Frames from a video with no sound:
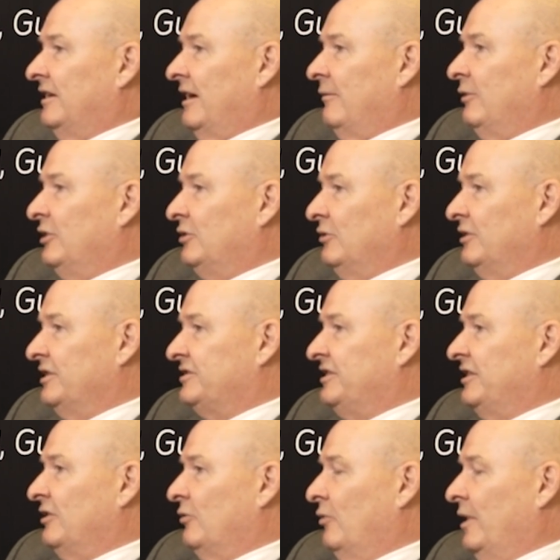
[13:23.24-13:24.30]
that we do this
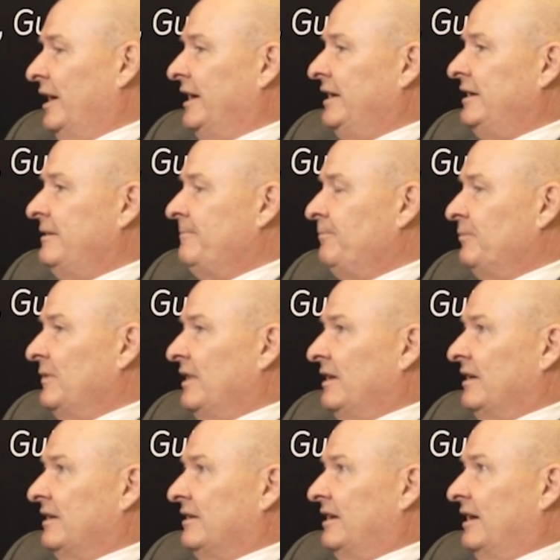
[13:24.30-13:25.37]
in a way
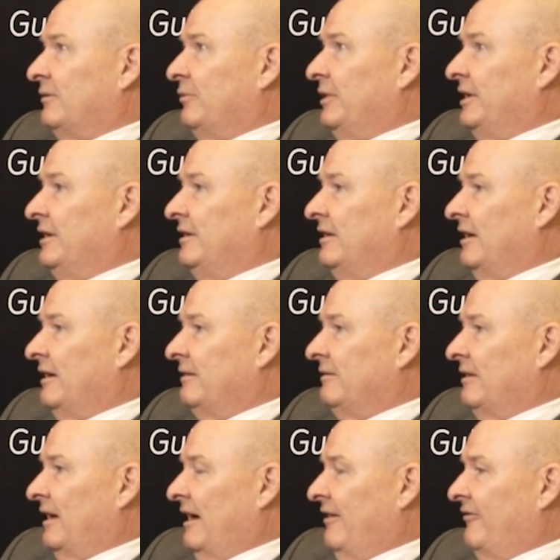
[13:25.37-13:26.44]
that we
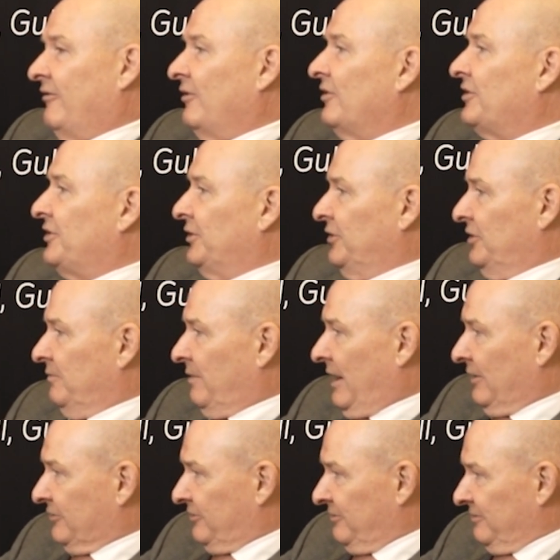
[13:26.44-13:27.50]
have thought
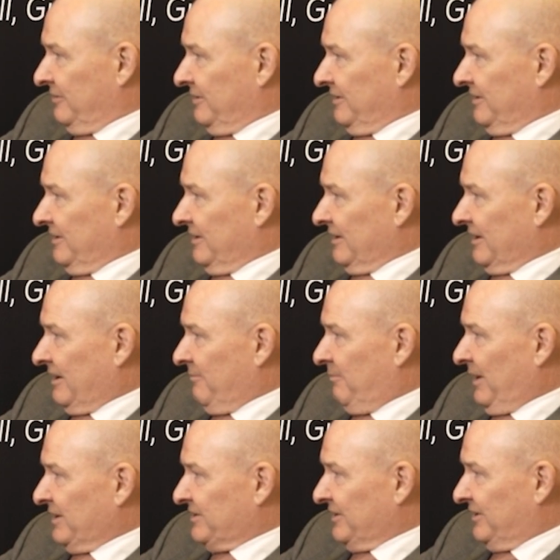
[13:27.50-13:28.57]
about
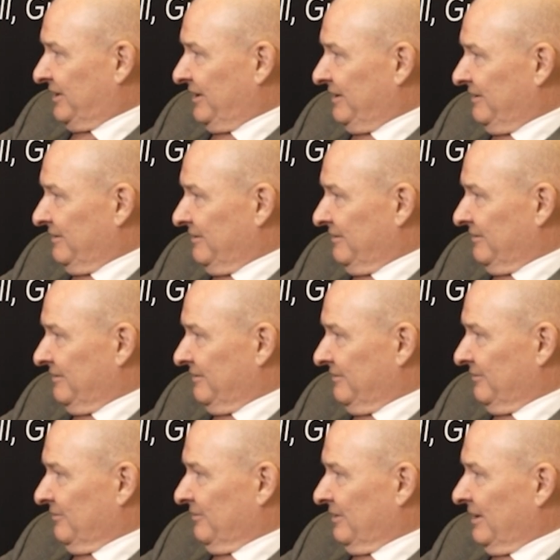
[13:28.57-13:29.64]
capacity
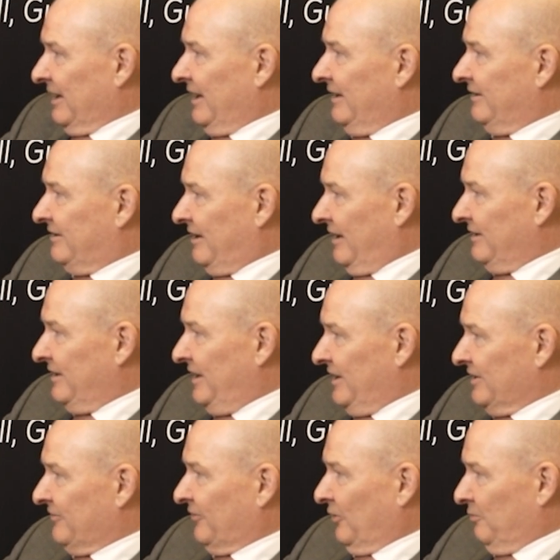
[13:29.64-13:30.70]
mm. in ten
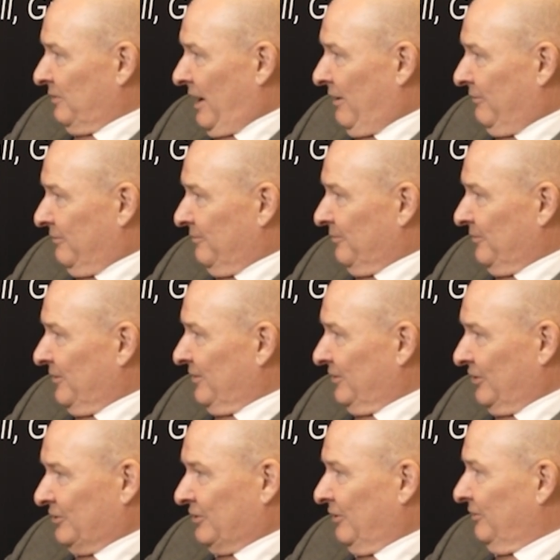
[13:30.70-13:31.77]
years from now.
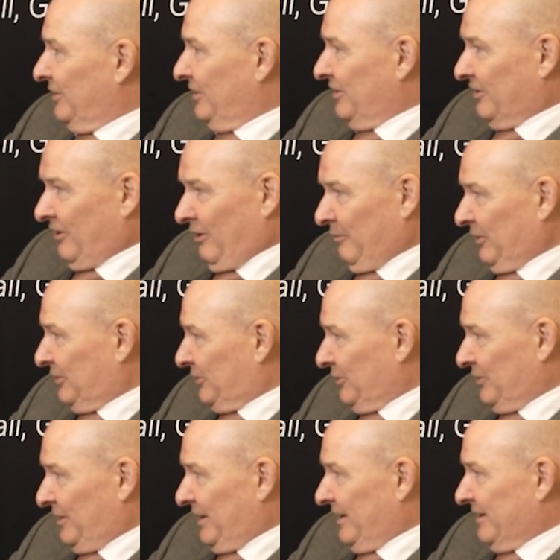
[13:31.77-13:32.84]
Not only the coming
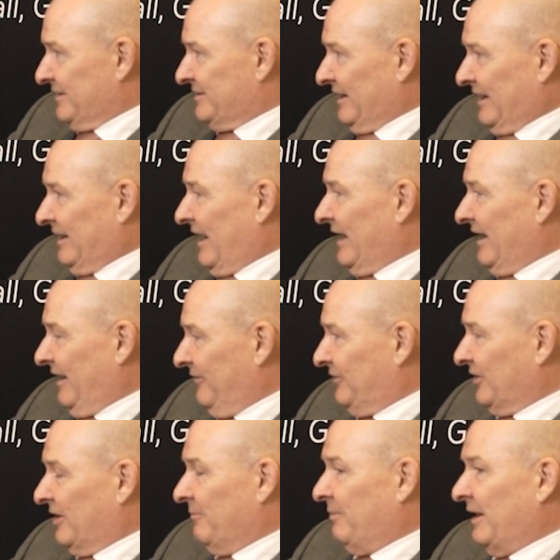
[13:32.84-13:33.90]
two years and I have
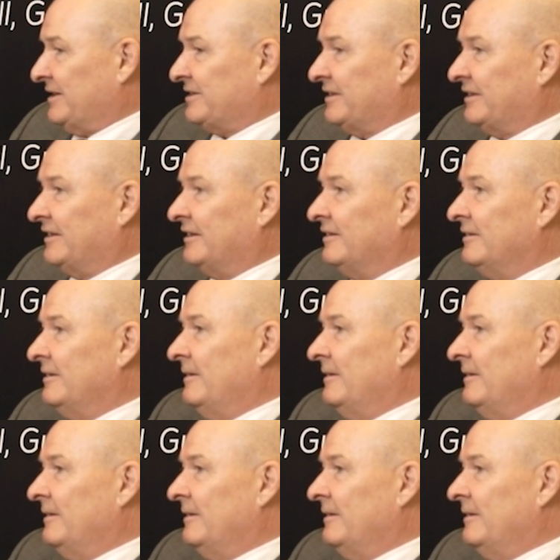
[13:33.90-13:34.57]
the capacity.